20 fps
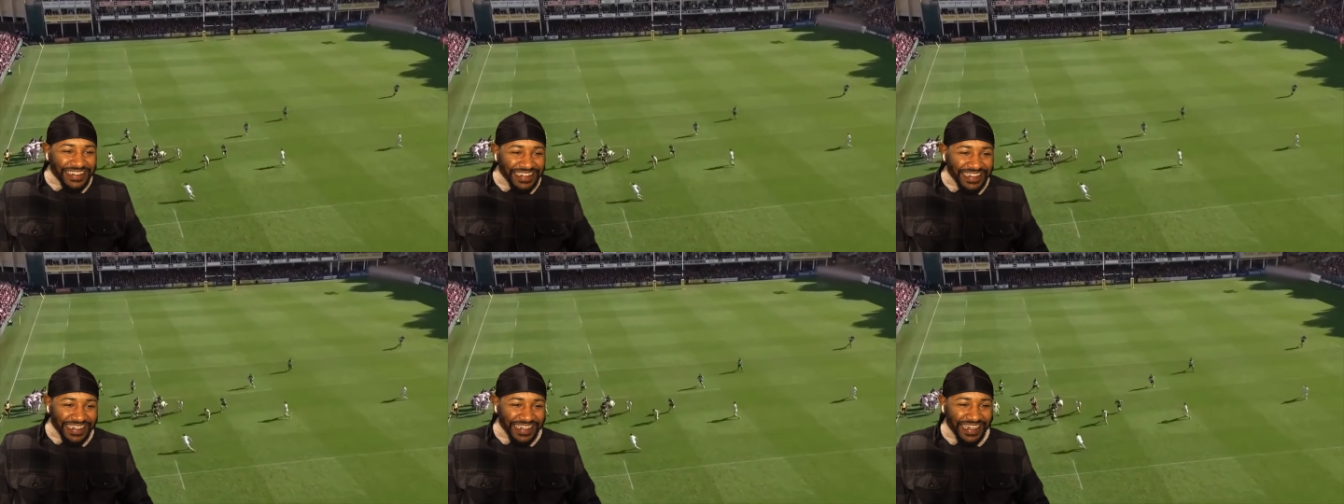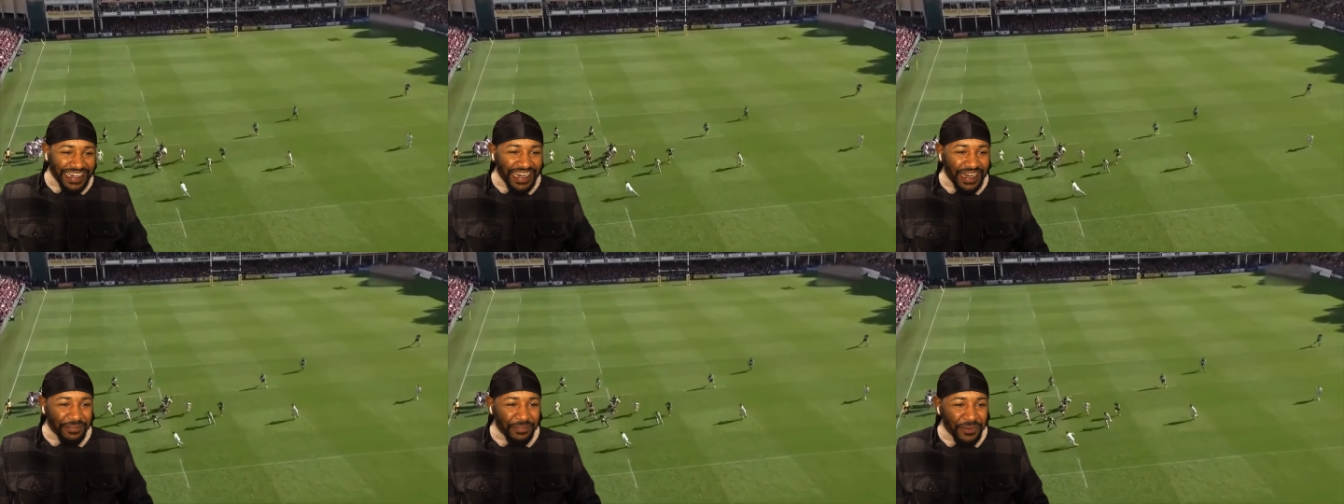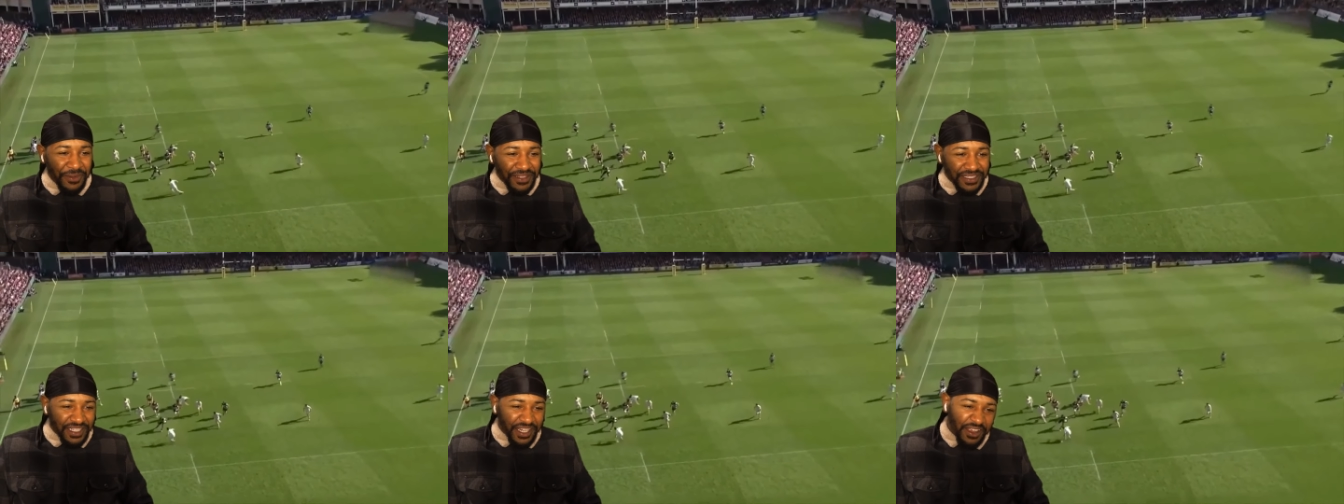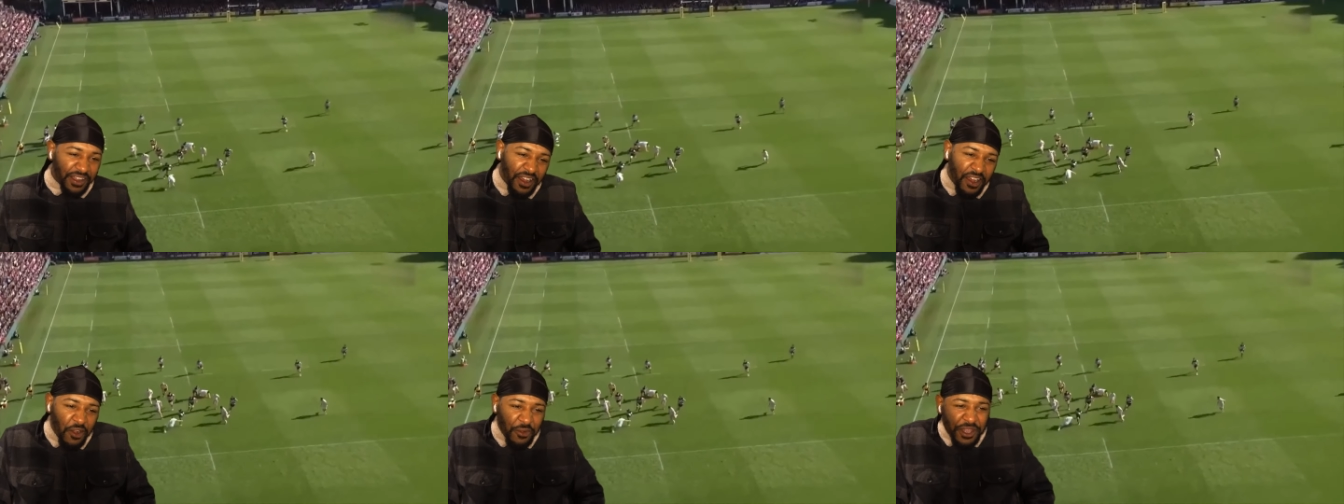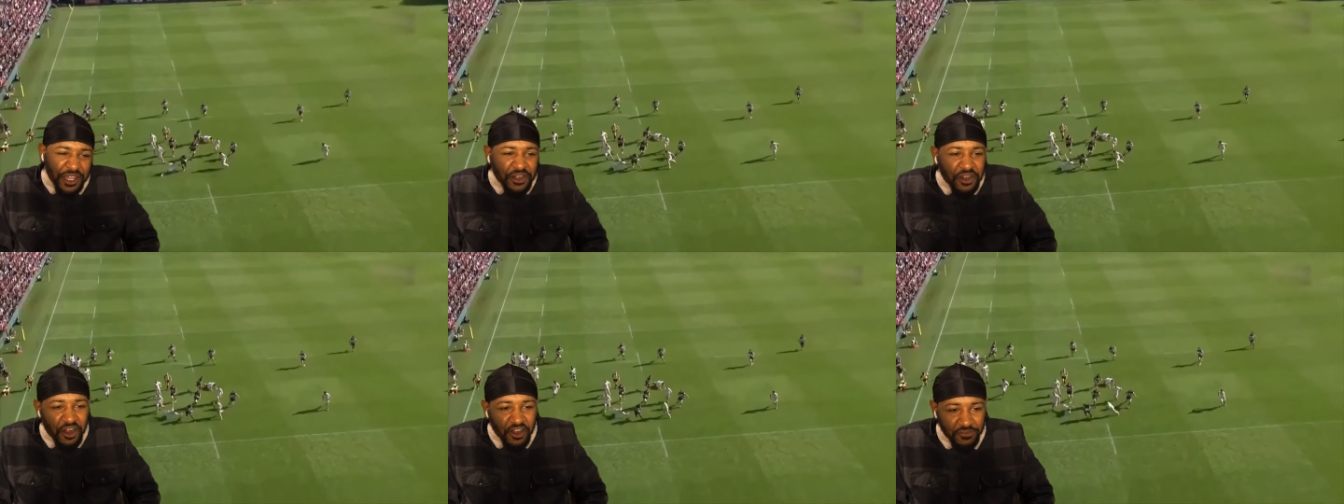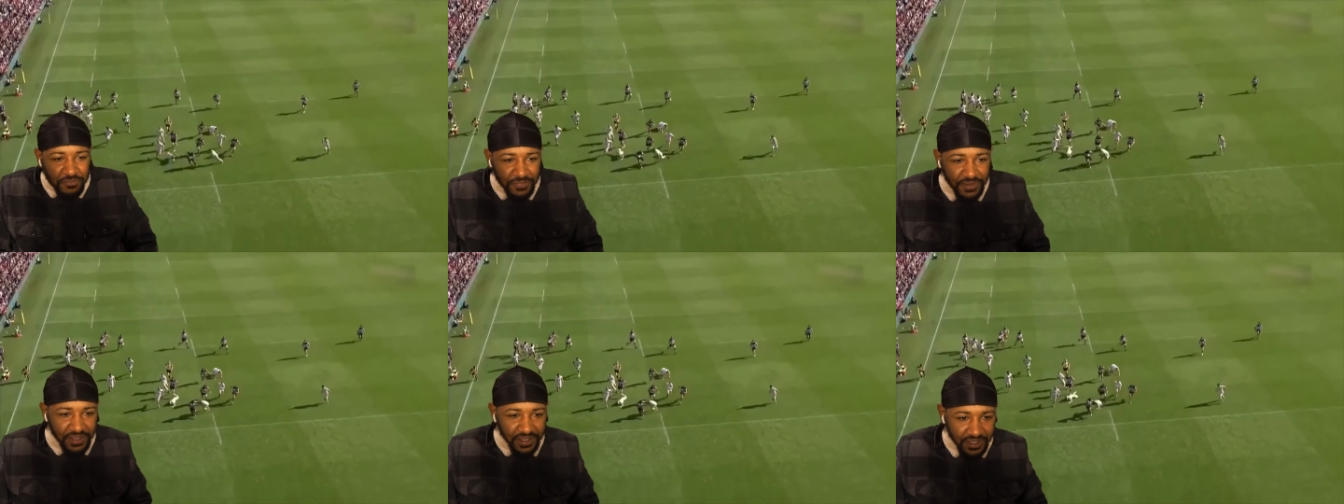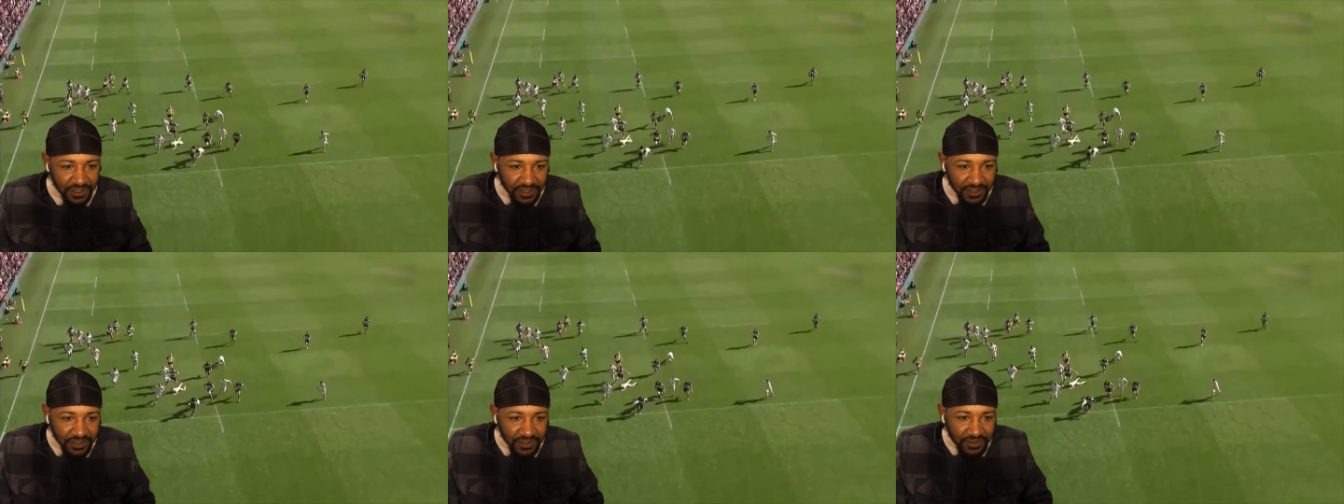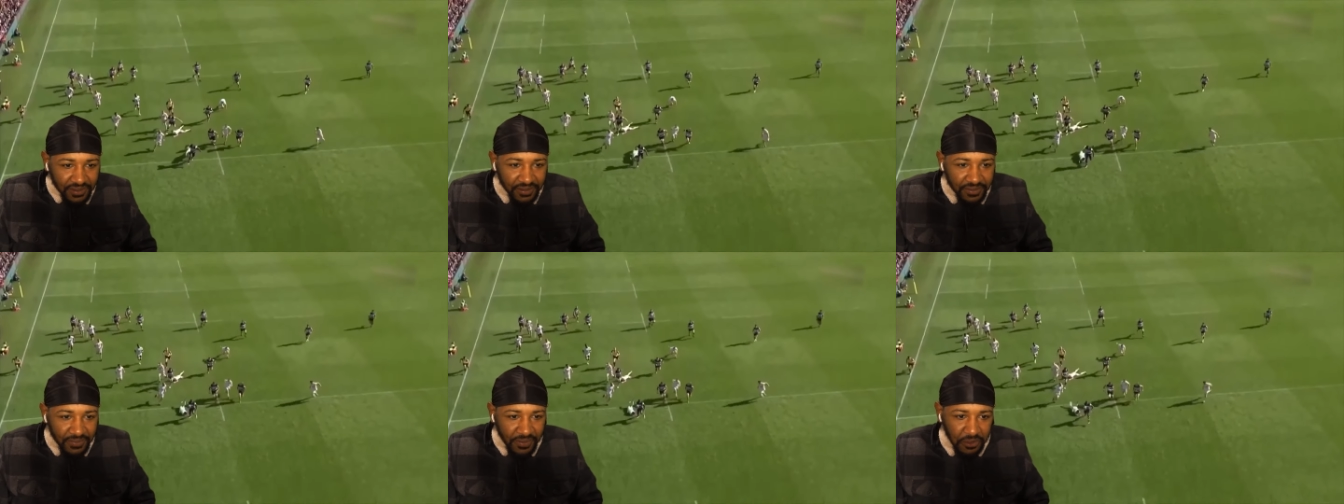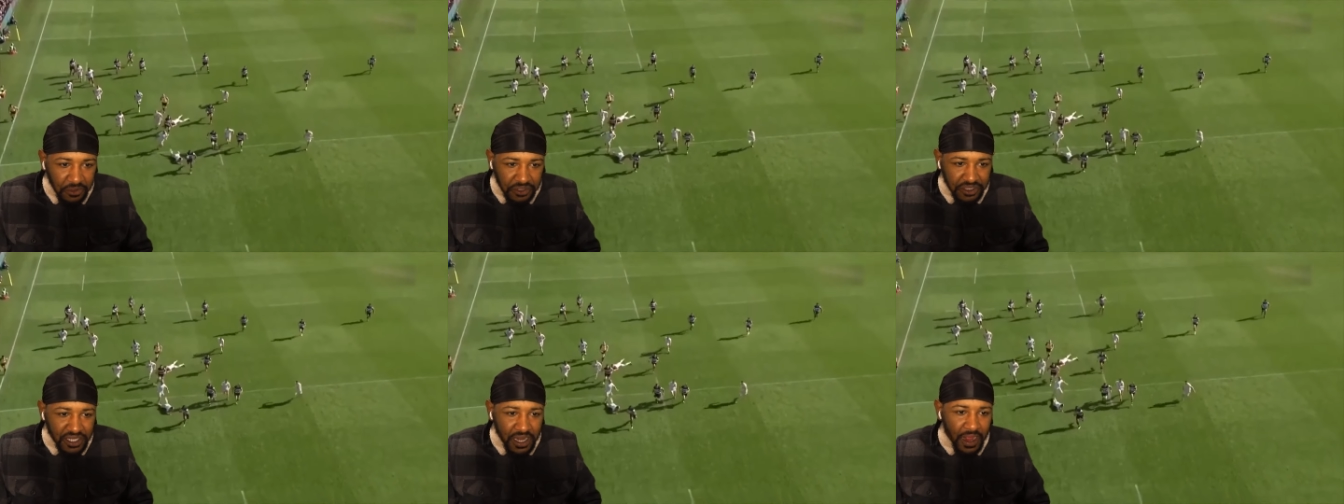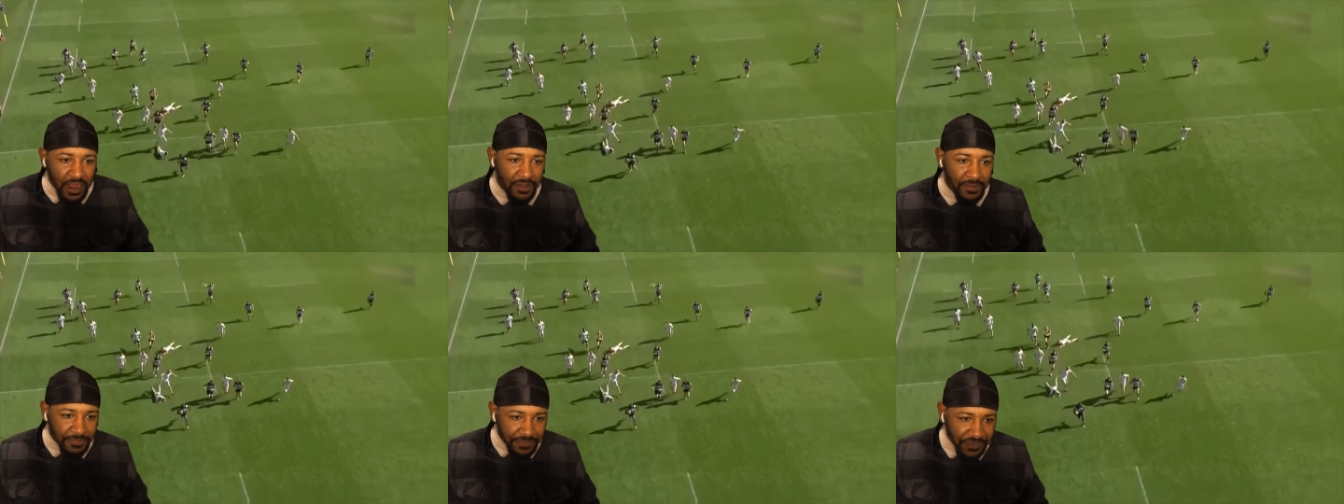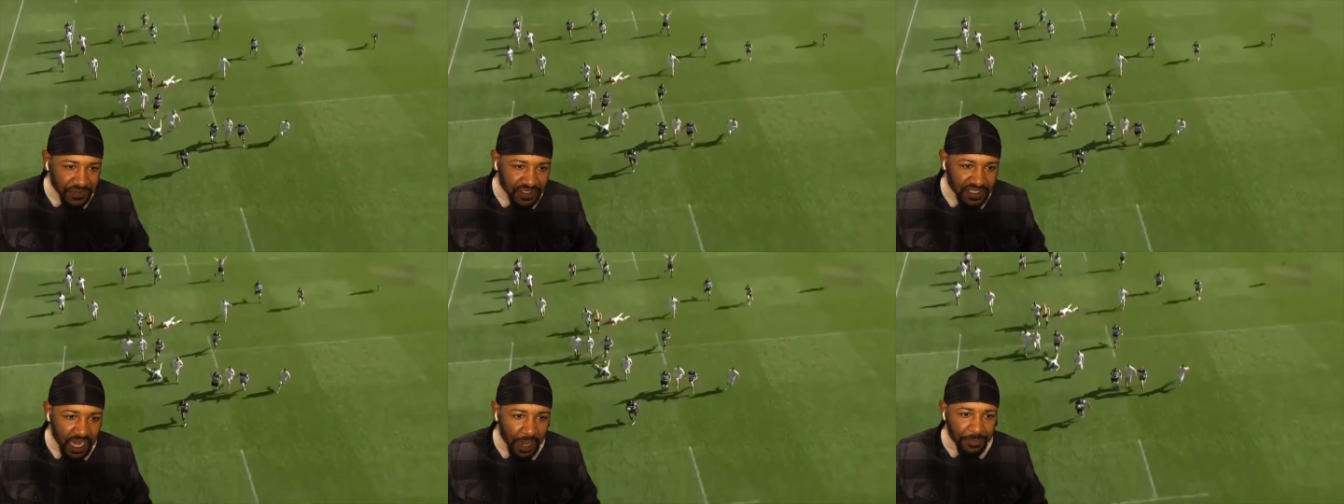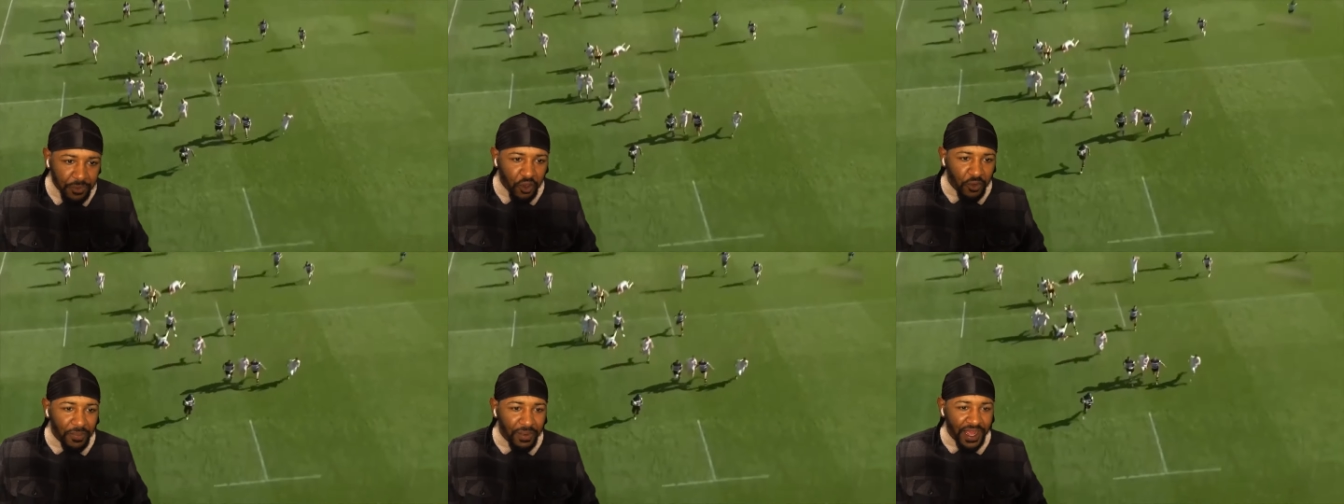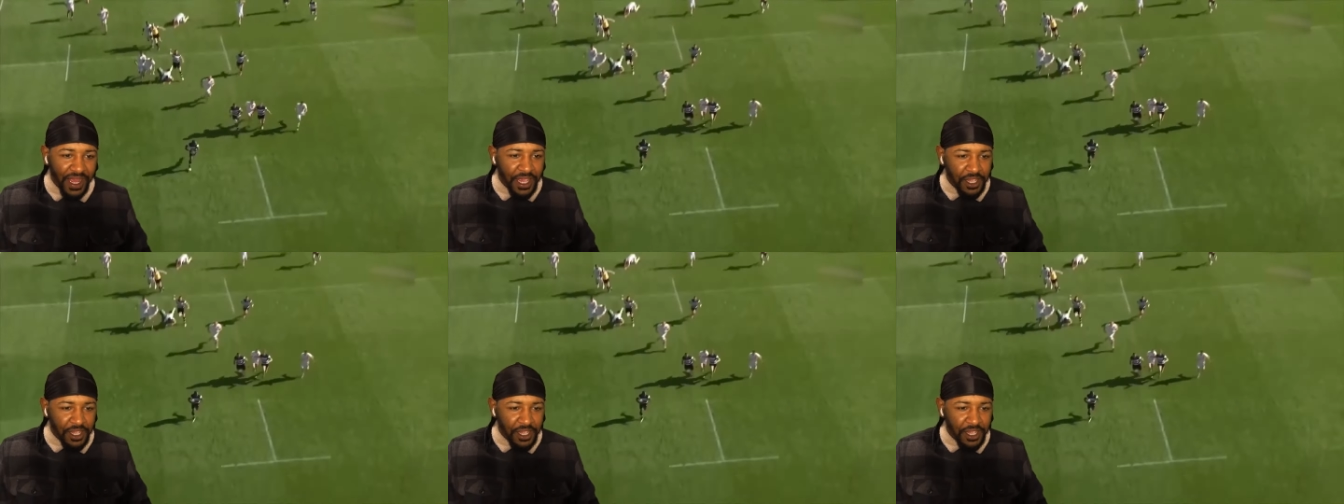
Look at that boy say, oh, get off me. Oh, stop. Stop, you on my